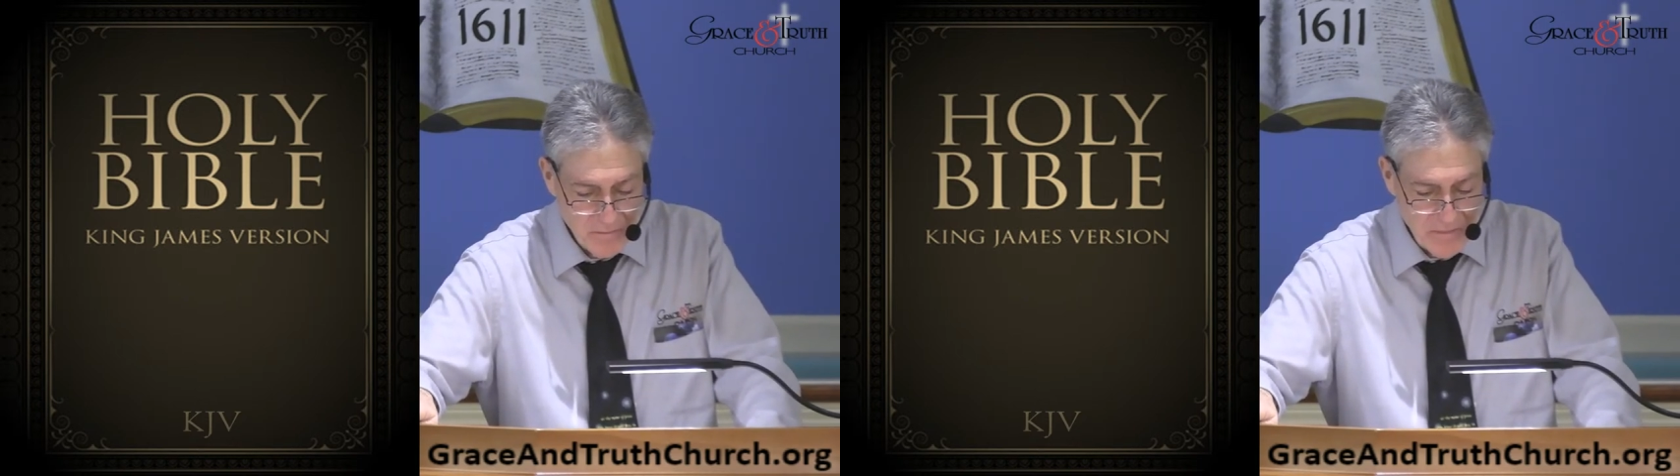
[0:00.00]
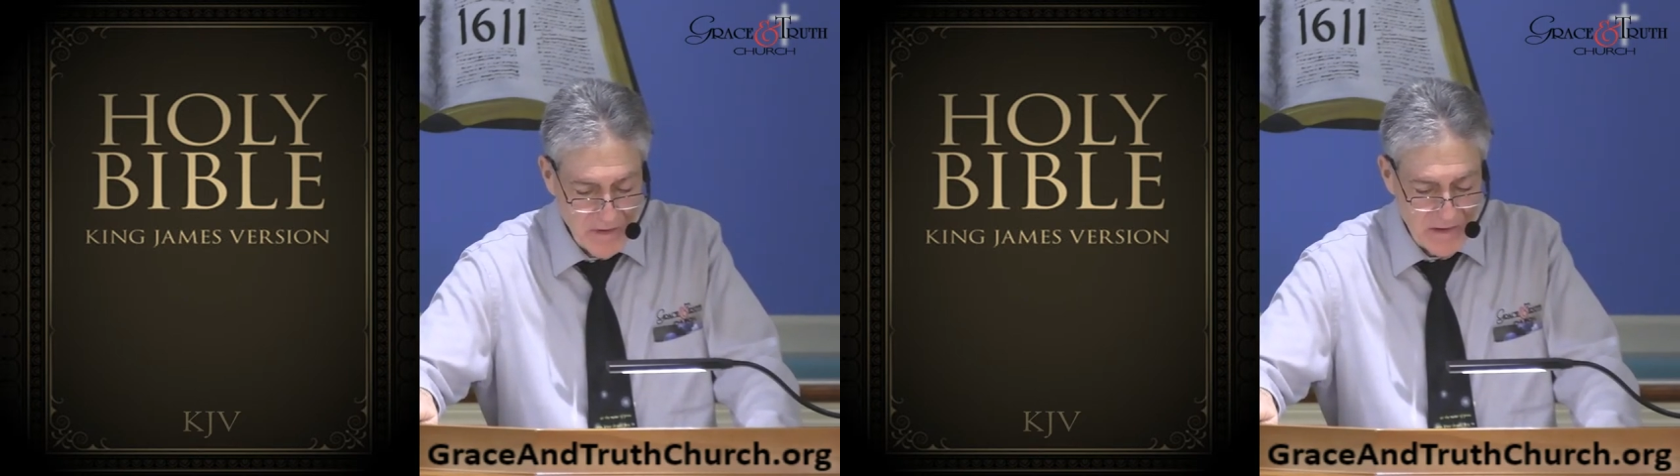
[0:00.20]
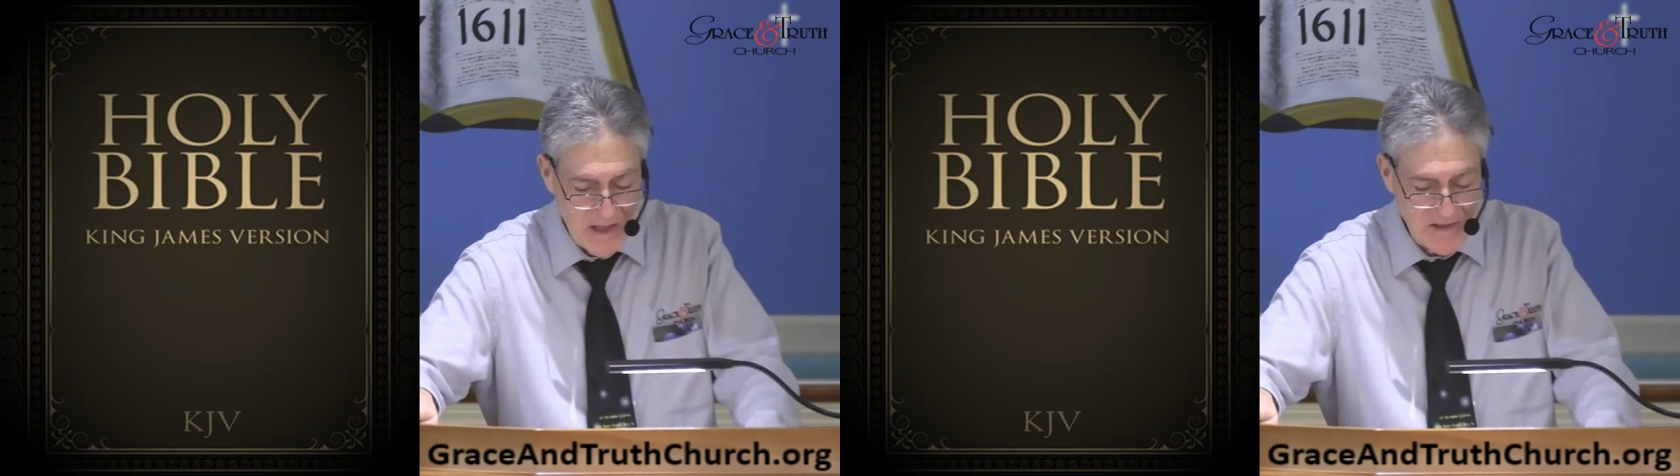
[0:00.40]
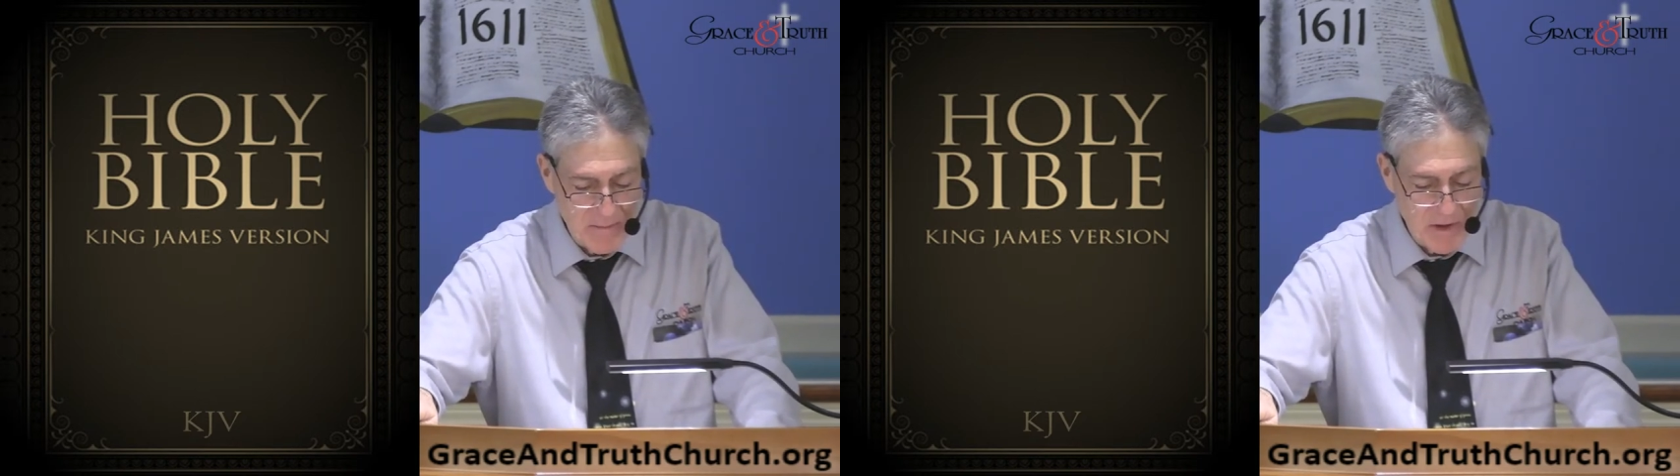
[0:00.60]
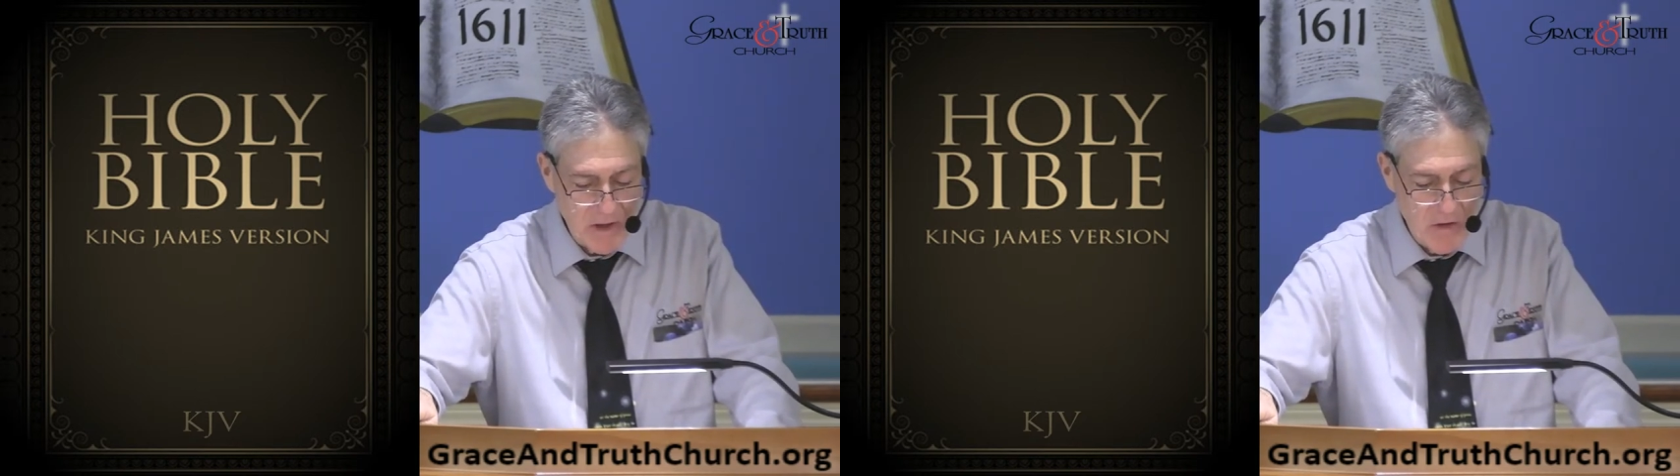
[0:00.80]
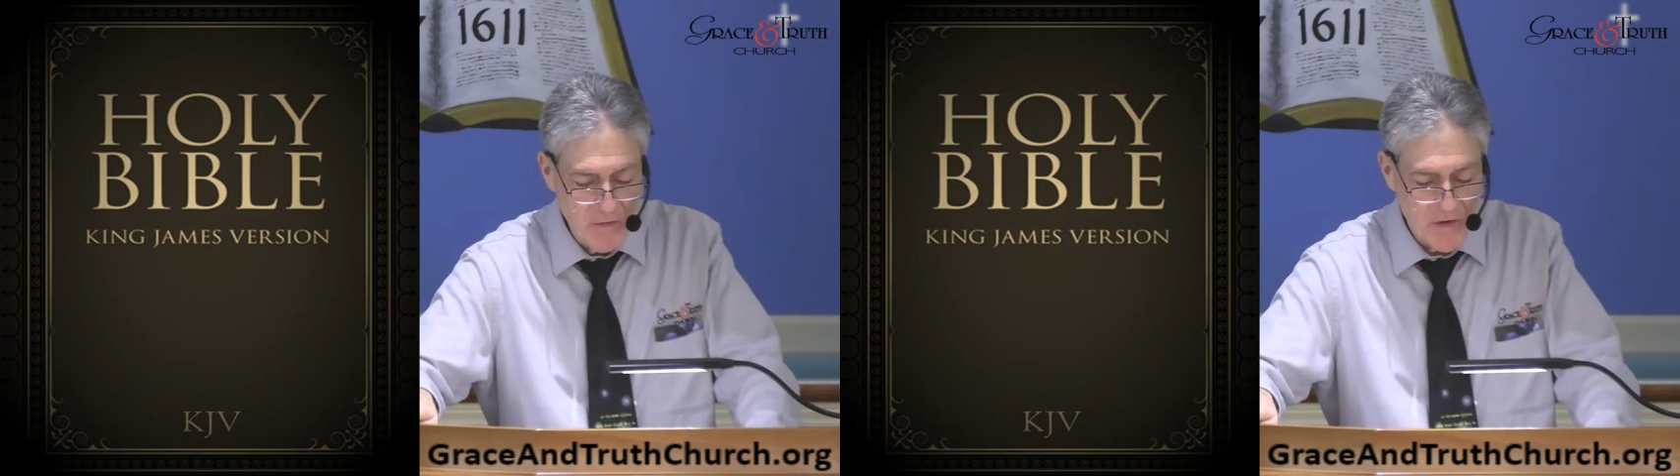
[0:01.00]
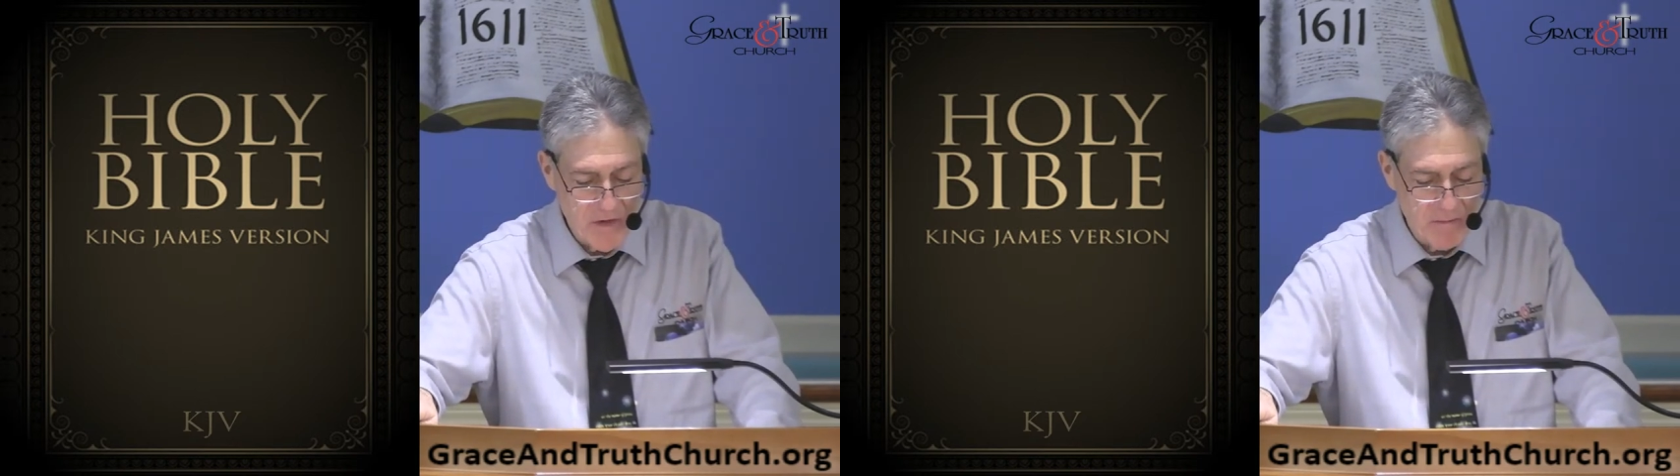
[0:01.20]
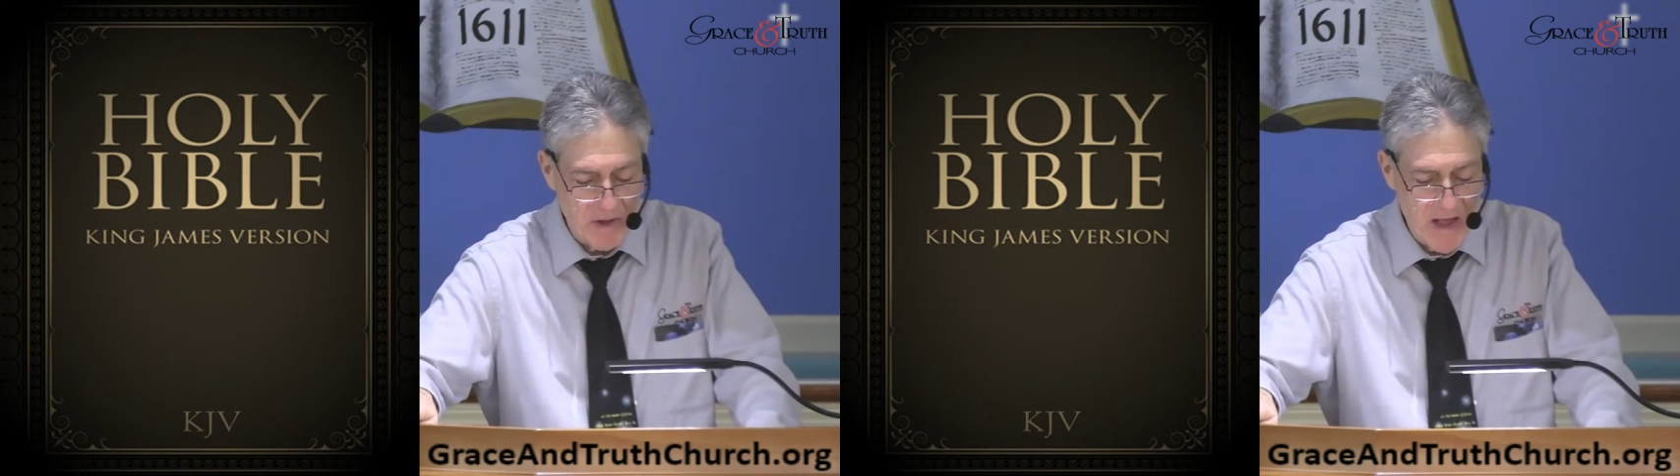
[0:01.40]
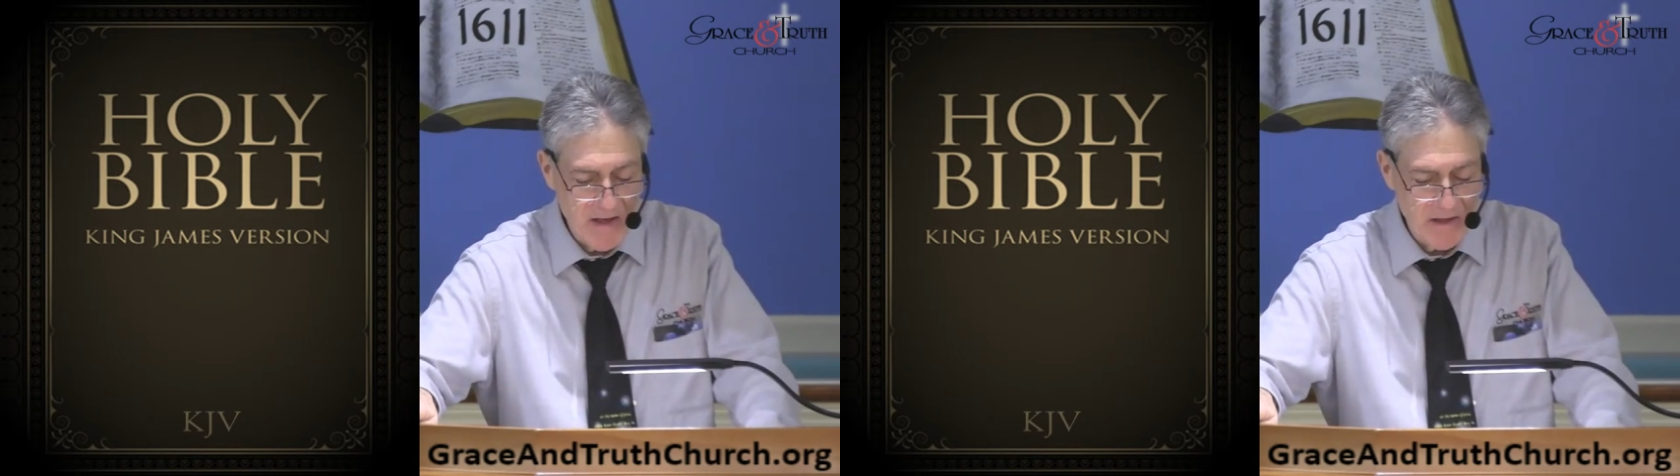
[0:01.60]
Let them alone. They're the blind